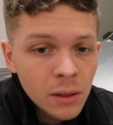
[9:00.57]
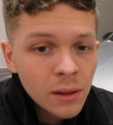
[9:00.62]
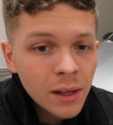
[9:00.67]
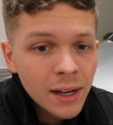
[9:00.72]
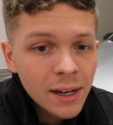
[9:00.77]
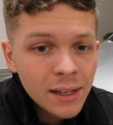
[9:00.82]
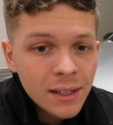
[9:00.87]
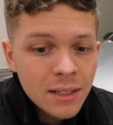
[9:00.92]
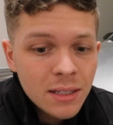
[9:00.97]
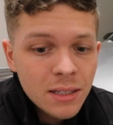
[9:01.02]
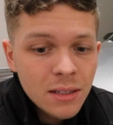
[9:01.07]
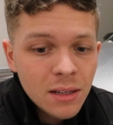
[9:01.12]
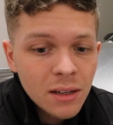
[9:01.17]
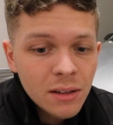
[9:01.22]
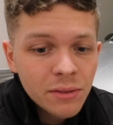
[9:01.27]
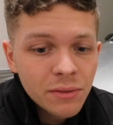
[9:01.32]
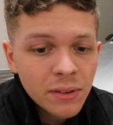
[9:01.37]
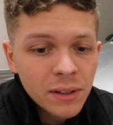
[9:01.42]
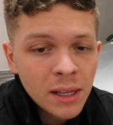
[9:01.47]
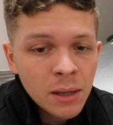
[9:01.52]
all that kind of
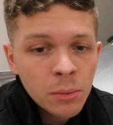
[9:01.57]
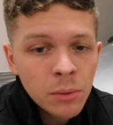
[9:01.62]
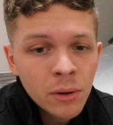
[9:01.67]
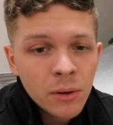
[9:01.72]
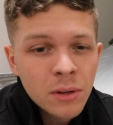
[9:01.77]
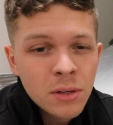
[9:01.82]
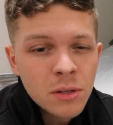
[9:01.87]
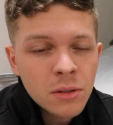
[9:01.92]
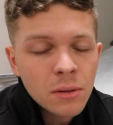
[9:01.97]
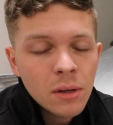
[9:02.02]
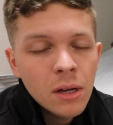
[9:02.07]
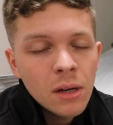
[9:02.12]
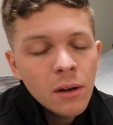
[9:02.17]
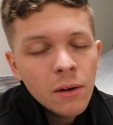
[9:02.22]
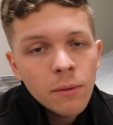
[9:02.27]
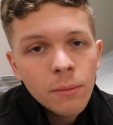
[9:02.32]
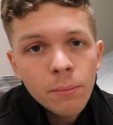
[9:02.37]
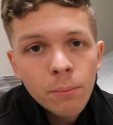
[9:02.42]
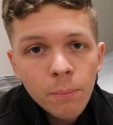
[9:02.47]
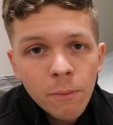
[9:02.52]
stuff. And Apr is
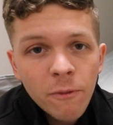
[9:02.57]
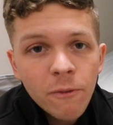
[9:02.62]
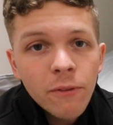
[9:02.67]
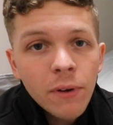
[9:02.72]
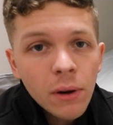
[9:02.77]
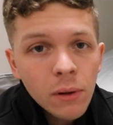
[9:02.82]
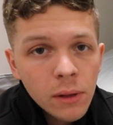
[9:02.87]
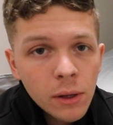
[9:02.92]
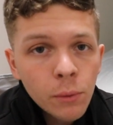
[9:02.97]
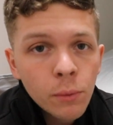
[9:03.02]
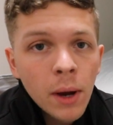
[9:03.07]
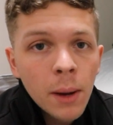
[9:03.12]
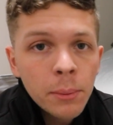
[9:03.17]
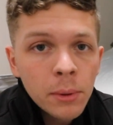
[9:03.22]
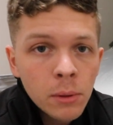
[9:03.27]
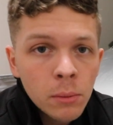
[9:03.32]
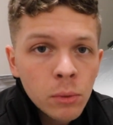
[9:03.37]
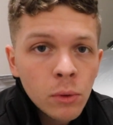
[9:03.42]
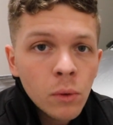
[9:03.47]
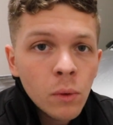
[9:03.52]
fairly
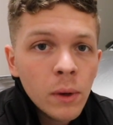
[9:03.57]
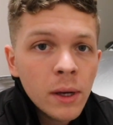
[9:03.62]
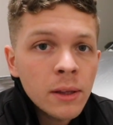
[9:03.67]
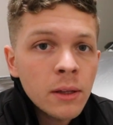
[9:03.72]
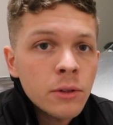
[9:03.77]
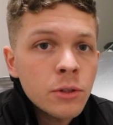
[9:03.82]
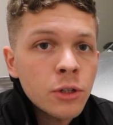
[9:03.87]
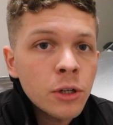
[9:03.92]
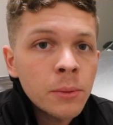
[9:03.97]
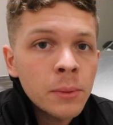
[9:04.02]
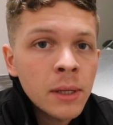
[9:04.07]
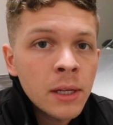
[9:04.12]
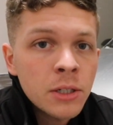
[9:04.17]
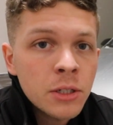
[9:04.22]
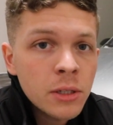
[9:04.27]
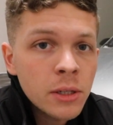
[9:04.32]
reputable in the German